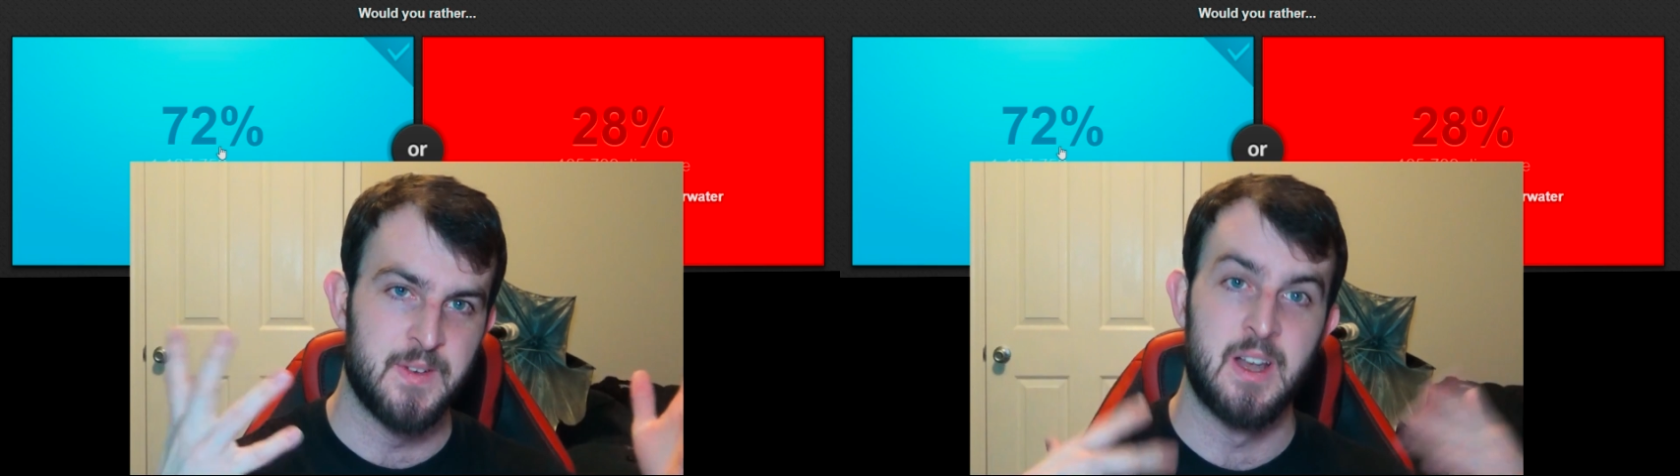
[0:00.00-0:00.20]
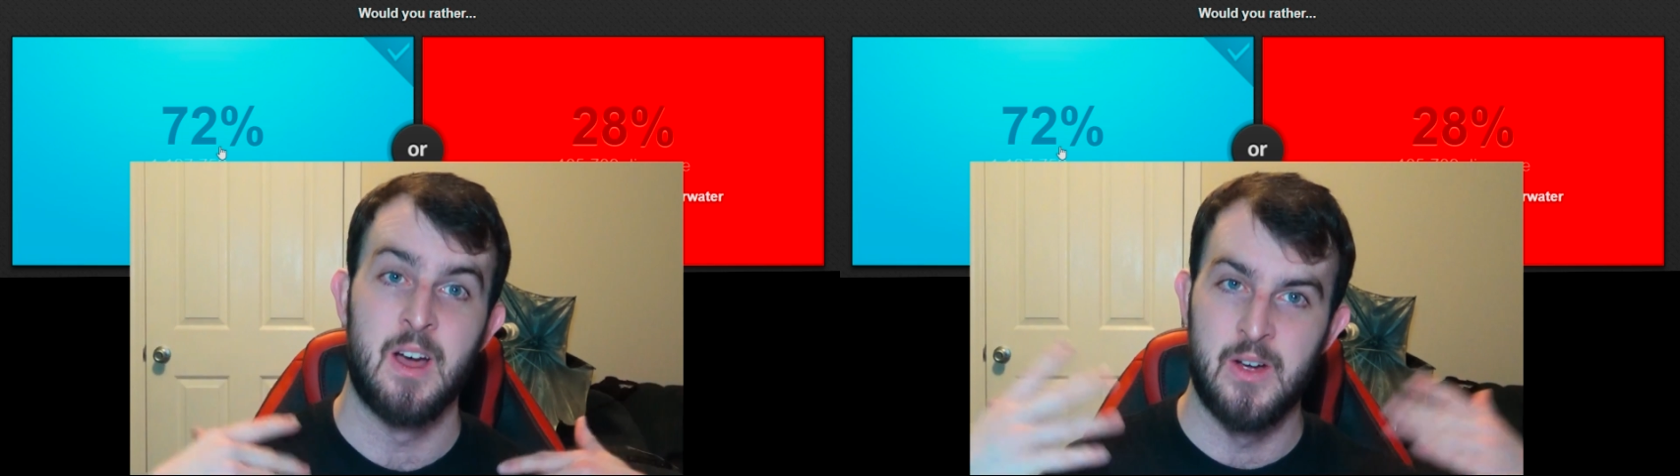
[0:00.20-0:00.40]

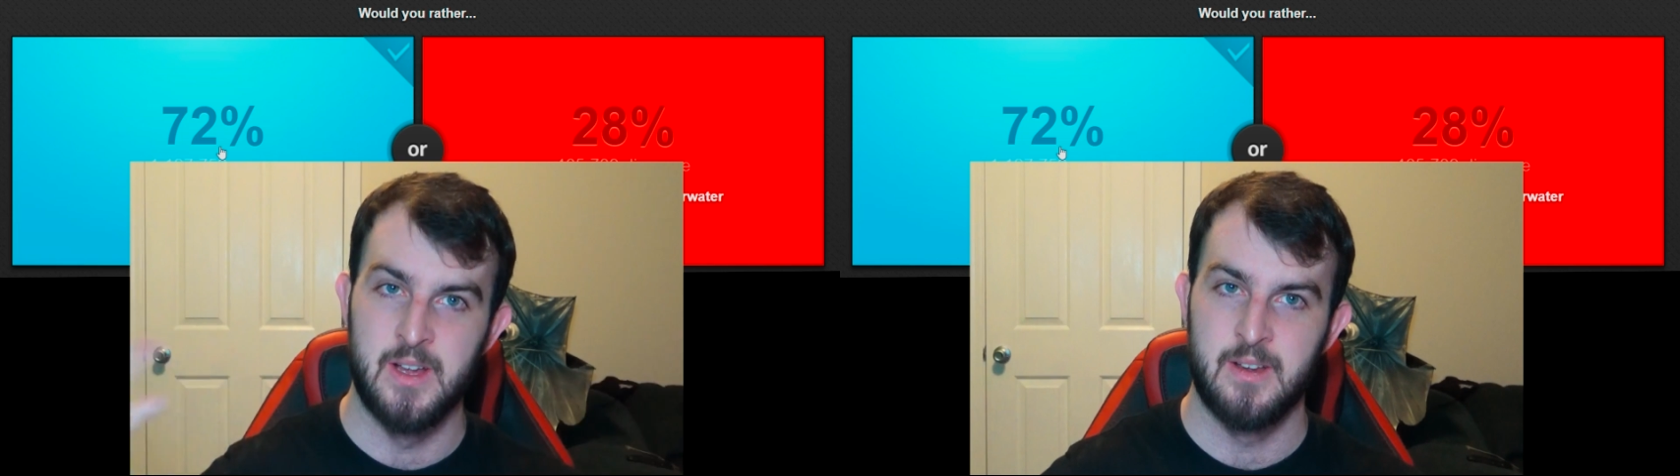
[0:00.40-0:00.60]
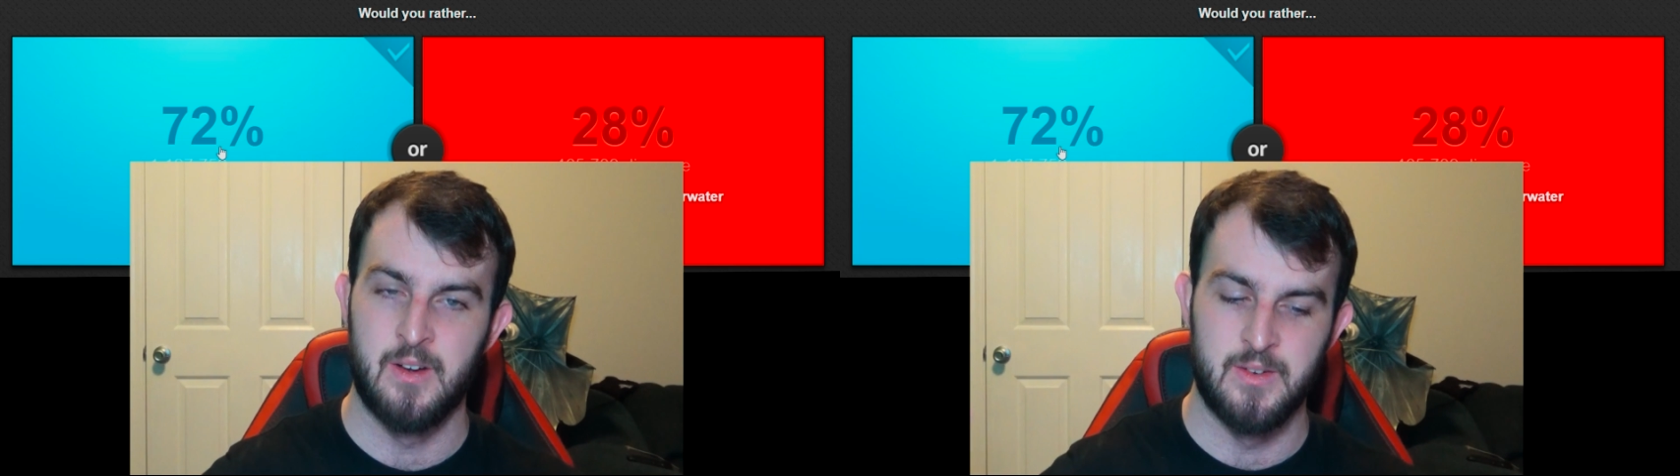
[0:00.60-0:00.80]
different
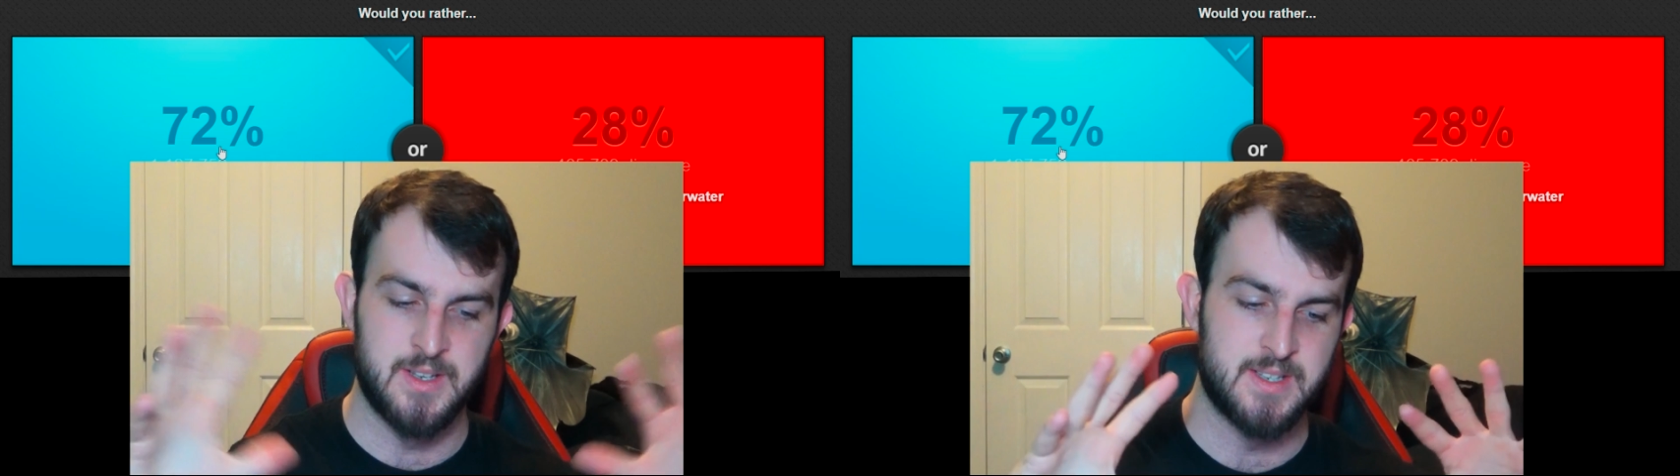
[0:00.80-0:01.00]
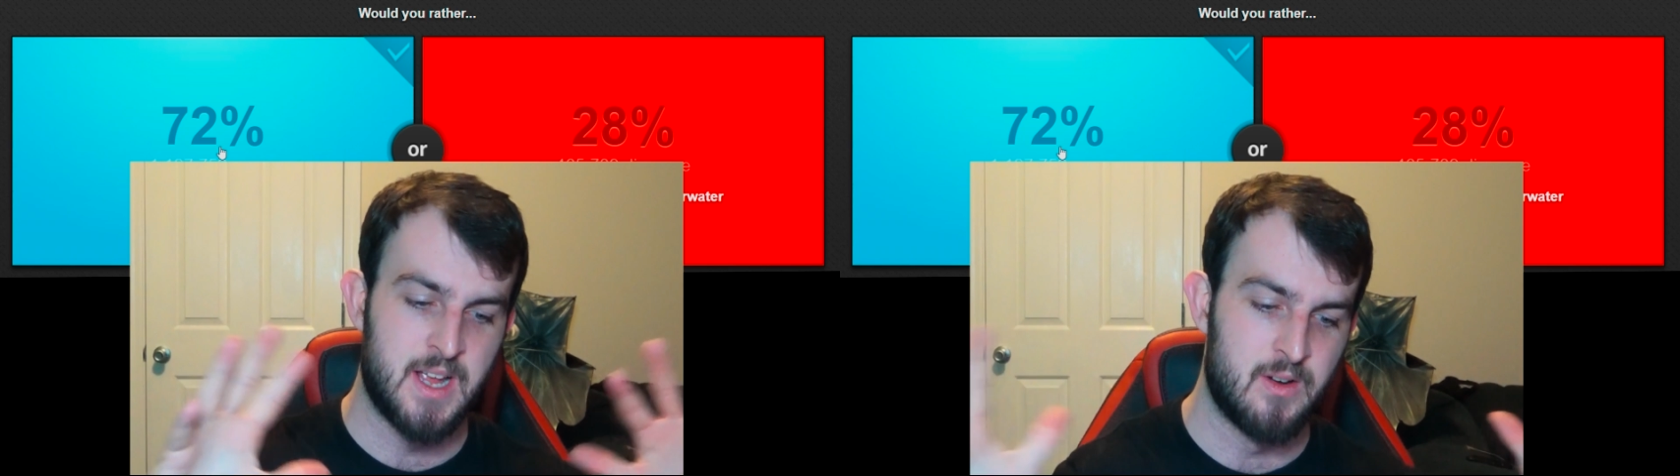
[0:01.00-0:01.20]
how I,
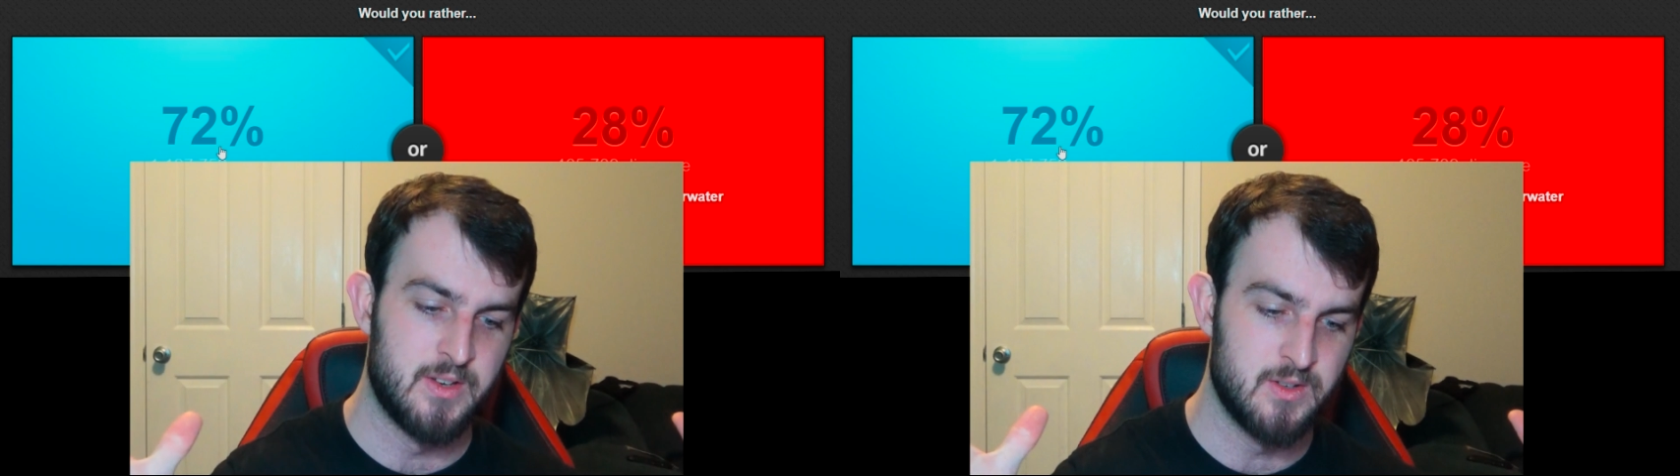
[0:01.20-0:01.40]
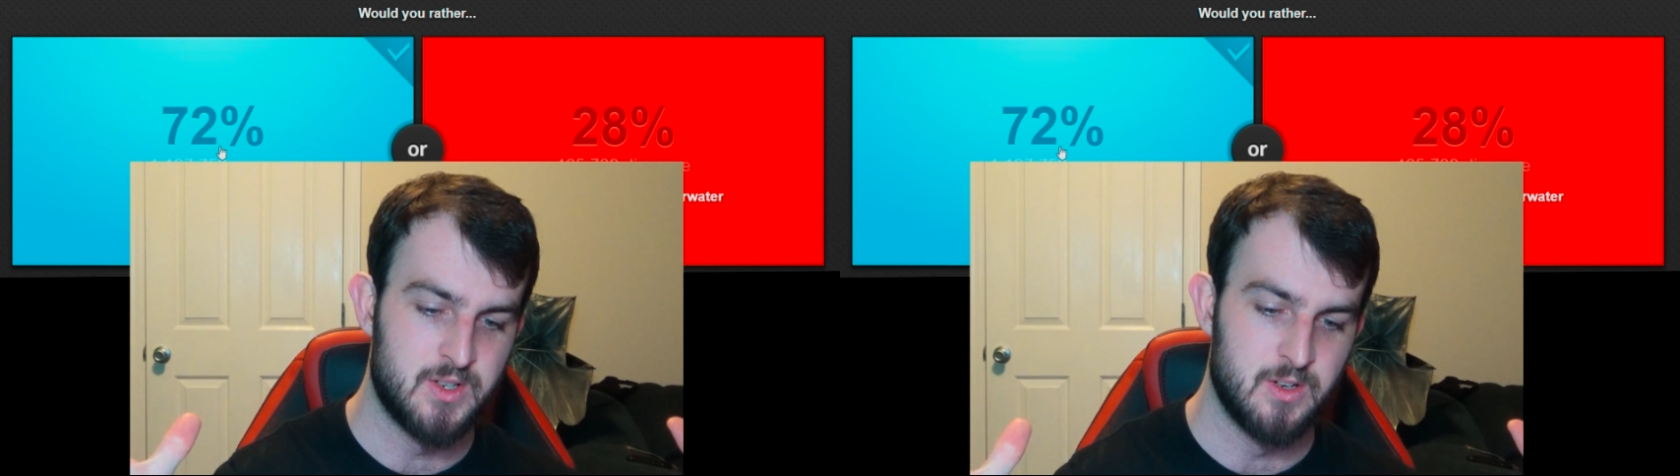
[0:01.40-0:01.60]
how it is
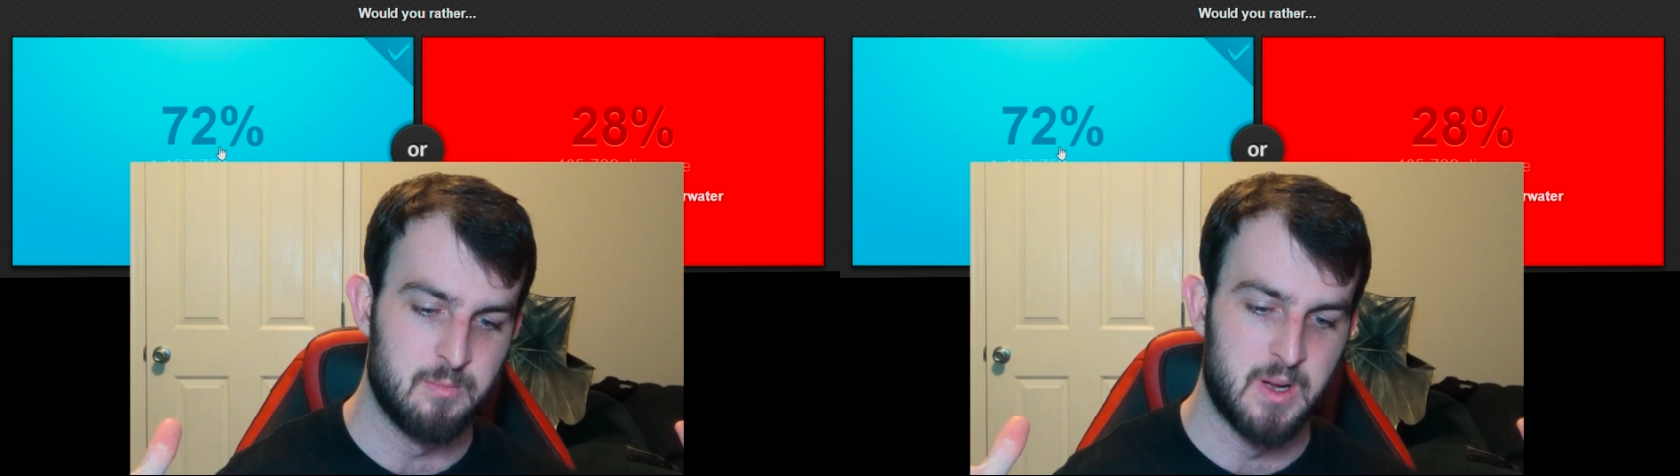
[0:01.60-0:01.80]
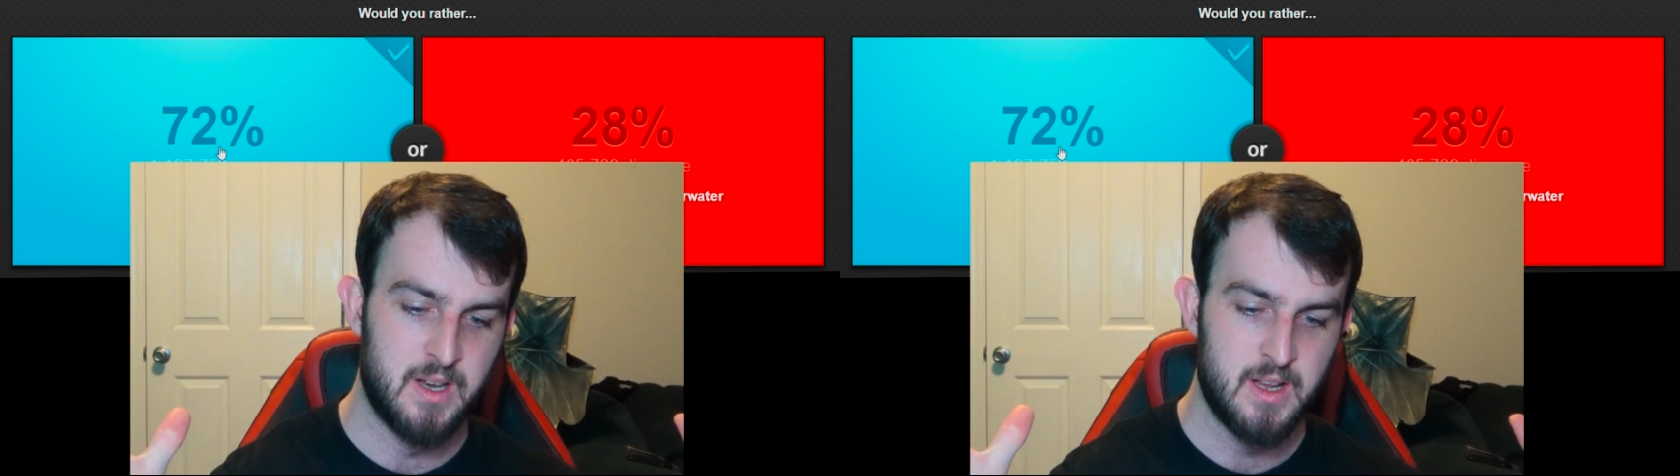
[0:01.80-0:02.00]
now on
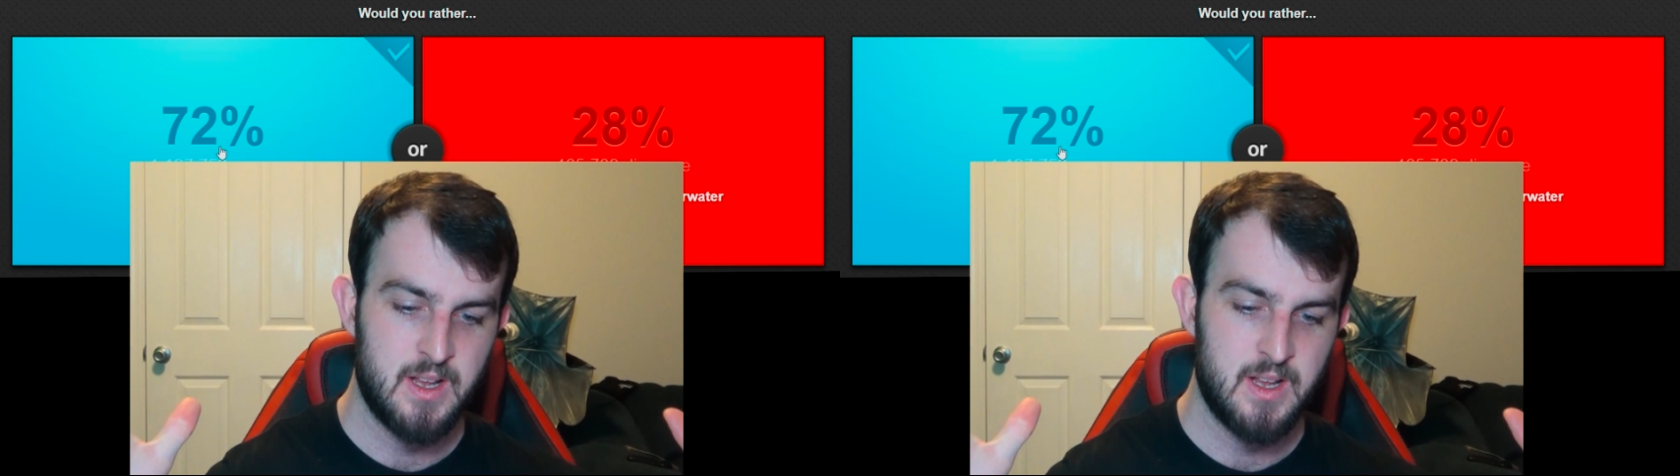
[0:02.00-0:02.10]
YouTube.